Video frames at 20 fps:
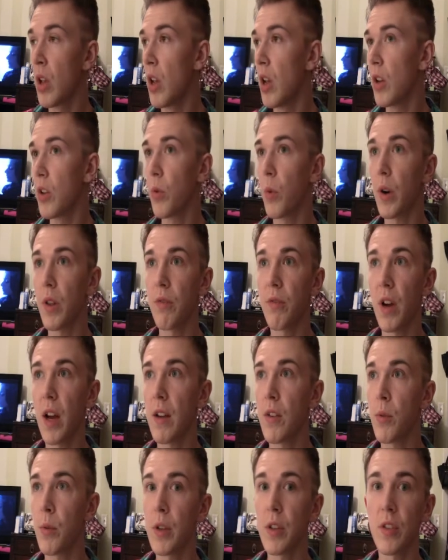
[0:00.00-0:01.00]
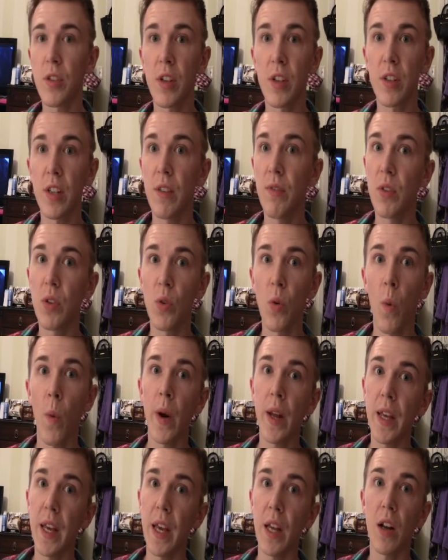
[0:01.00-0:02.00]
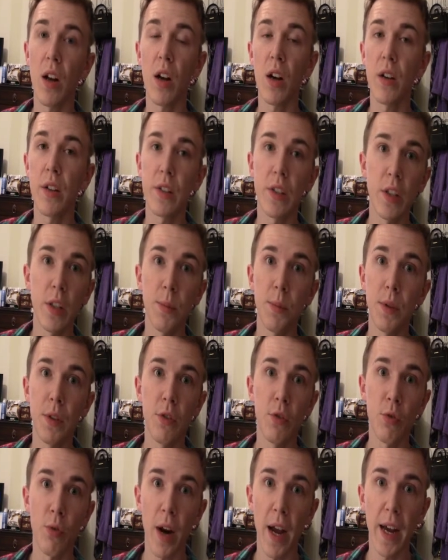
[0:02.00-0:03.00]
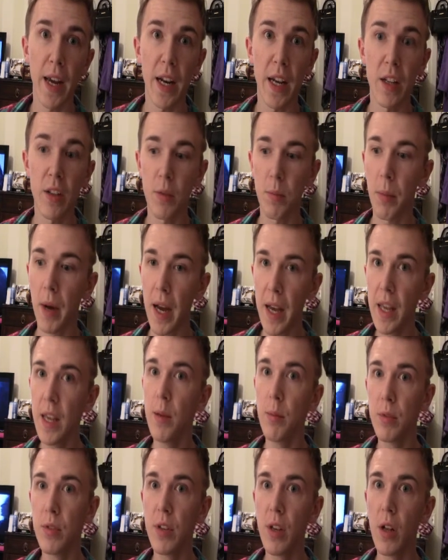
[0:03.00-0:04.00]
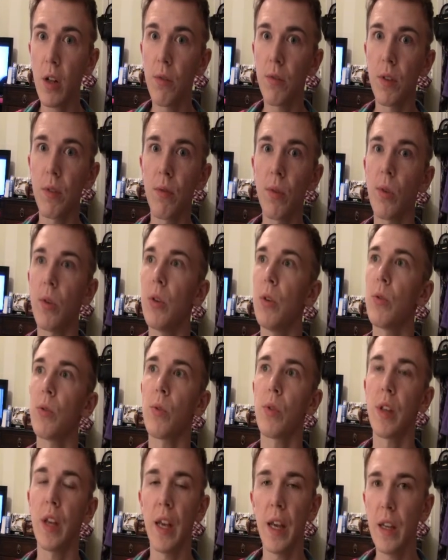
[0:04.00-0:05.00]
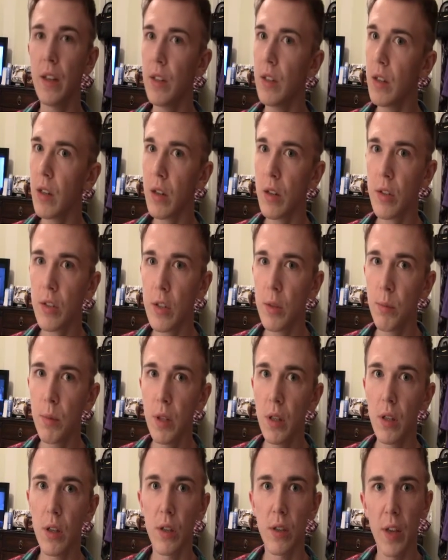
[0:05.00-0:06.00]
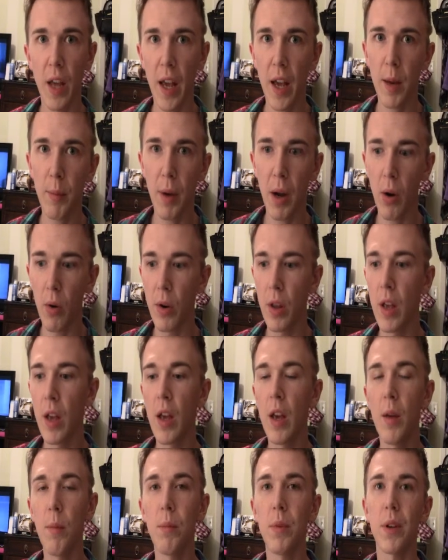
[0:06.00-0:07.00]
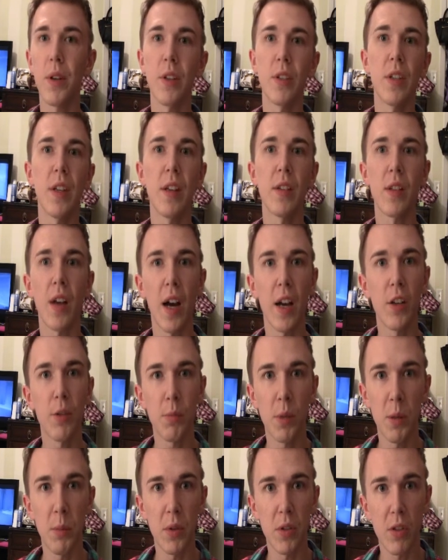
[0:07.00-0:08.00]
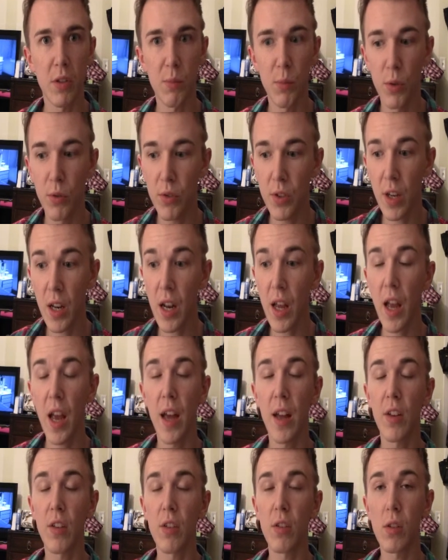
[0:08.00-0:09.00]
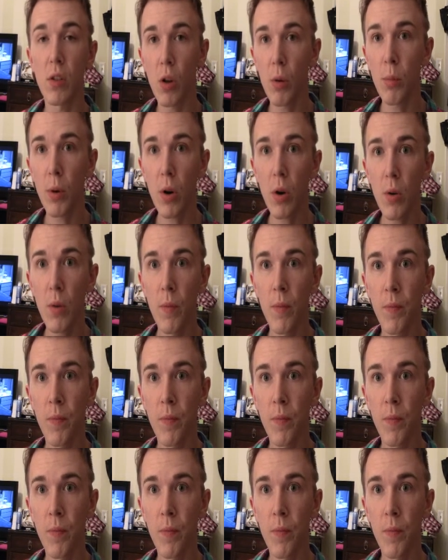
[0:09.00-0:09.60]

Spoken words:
25, 26, even 2800 CP Dragonites by himself, even though he was only 1800 CP, could take him out because he has Ice Beam as his moveset, and Slowbro,